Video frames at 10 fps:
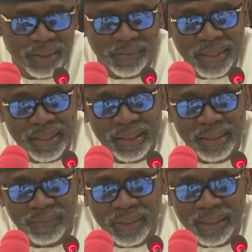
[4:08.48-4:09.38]

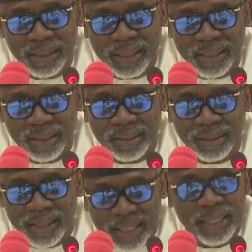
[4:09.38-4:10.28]
very, very
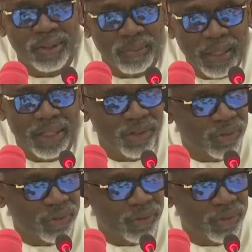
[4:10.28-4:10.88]
keen on making